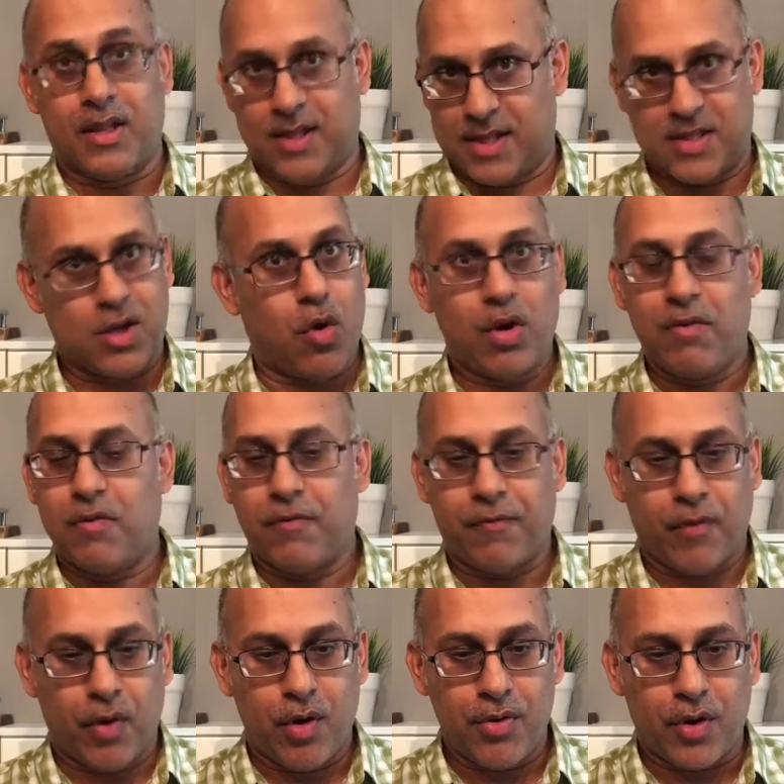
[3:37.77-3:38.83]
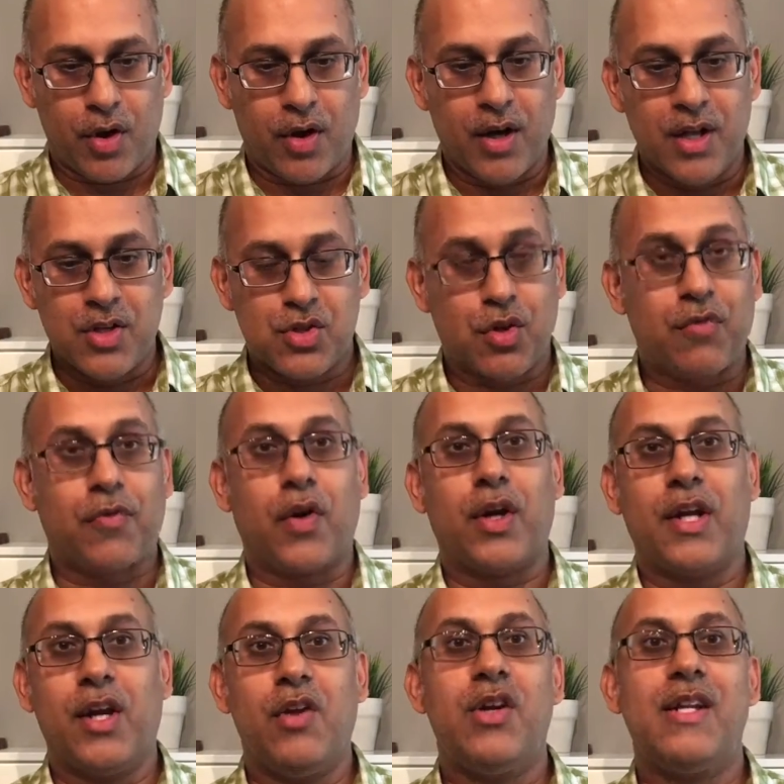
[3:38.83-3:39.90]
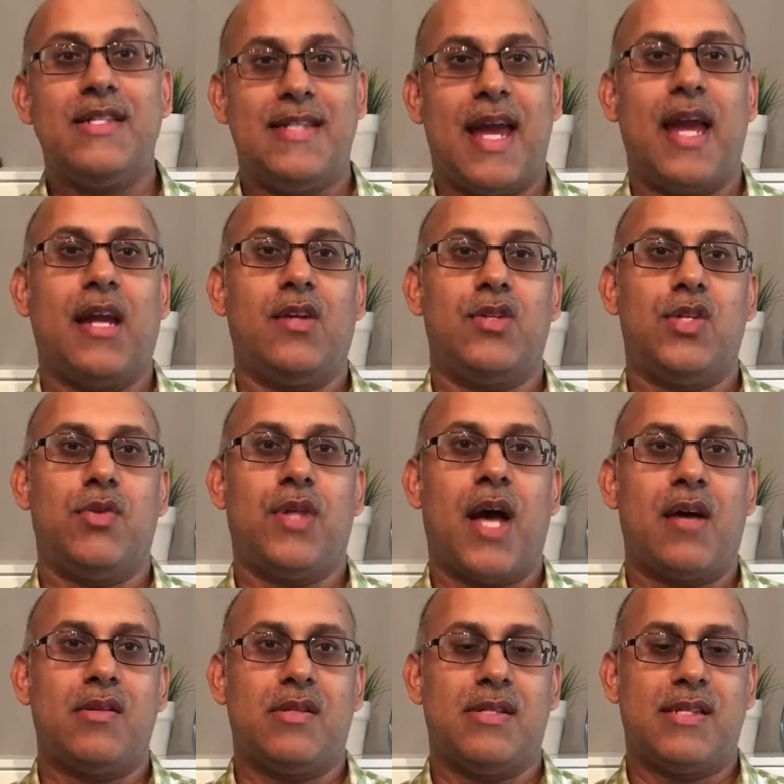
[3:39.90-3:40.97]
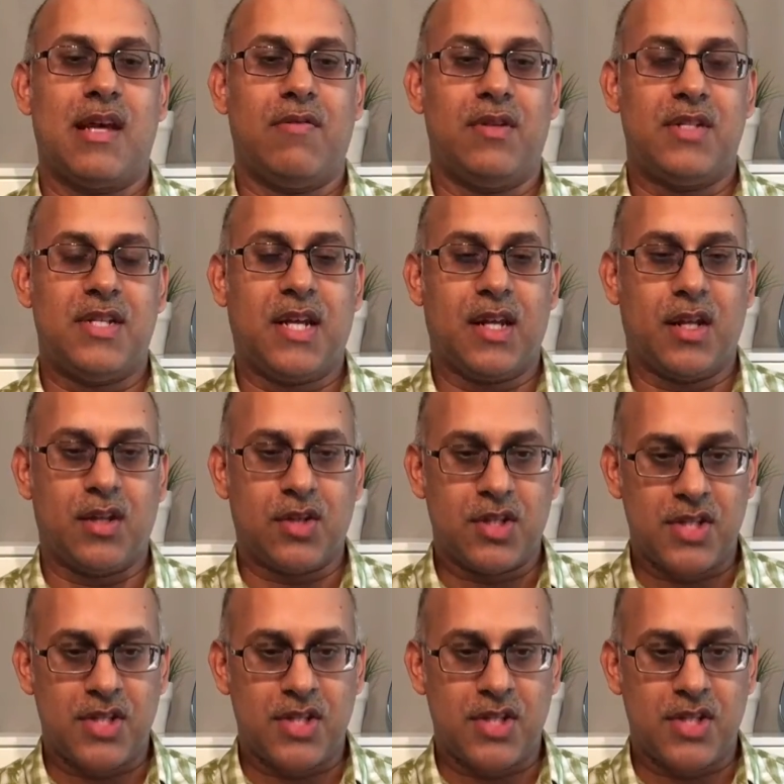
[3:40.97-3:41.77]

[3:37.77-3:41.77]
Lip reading: Let's go even further. So far, year to date in 2017,